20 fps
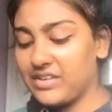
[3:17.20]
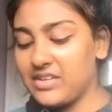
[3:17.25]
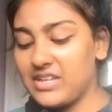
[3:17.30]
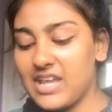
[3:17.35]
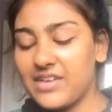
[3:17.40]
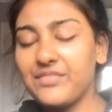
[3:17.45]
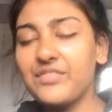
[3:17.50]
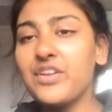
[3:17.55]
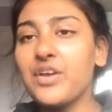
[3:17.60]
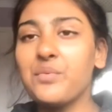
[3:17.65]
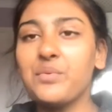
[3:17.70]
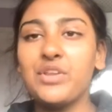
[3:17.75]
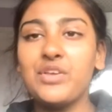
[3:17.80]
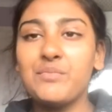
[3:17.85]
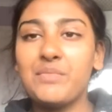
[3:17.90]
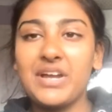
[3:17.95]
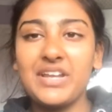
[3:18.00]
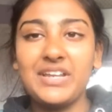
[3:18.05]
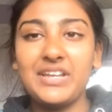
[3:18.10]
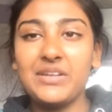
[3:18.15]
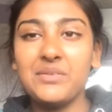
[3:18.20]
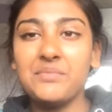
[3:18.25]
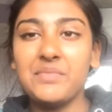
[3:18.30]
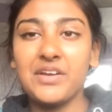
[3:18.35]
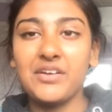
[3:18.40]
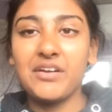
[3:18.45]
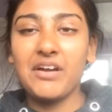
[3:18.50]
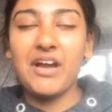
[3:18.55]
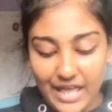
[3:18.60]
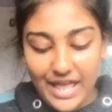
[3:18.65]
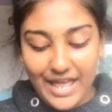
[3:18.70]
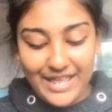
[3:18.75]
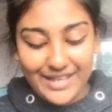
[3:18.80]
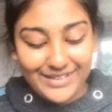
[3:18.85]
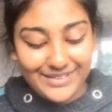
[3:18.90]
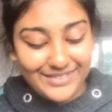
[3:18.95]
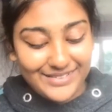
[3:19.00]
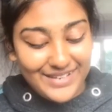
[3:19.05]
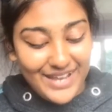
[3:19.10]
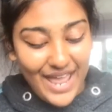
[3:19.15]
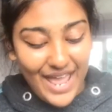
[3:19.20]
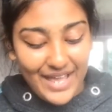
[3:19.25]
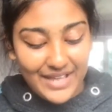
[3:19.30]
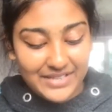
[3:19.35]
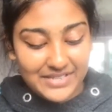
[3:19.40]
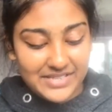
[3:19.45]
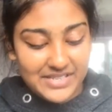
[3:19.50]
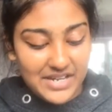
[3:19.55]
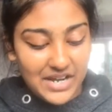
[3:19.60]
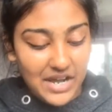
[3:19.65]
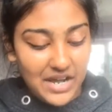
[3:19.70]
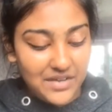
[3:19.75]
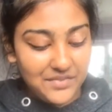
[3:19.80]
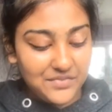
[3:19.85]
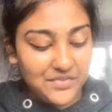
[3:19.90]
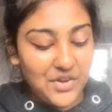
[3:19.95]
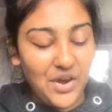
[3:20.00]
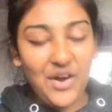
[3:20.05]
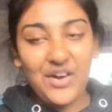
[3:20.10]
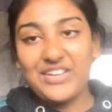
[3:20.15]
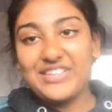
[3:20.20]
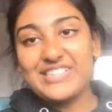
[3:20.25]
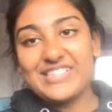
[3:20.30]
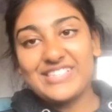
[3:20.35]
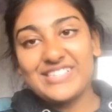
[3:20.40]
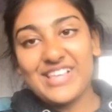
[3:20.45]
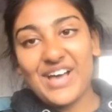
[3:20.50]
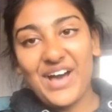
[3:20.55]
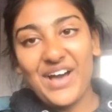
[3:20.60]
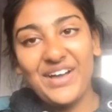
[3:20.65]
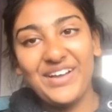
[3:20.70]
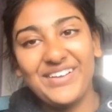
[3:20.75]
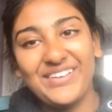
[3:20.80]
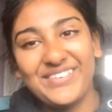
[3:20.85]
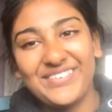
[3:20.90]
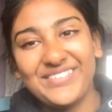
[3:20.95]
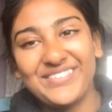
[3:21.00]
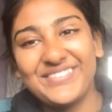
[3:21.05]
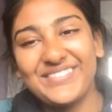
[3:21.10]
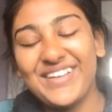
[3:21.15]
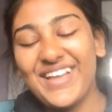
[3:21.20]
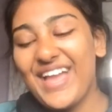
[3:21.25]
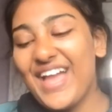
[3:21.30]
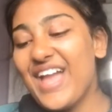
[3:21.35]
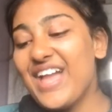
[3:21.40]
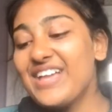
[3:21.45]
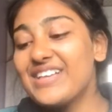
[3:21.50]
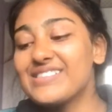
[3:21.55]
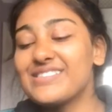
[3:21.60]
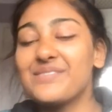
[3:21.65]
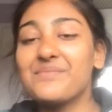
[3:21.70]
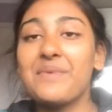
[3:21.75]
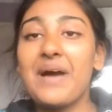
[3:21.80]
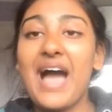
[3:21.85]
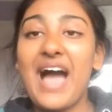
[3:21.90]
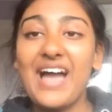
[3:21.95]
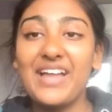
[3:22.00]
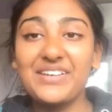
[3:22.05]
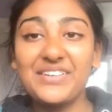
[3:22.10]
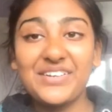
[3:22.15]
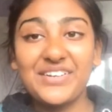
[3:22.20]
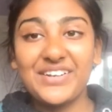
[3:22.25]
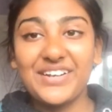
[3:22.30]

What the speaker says: You never know when you might need a mirror. Next, I've got some hand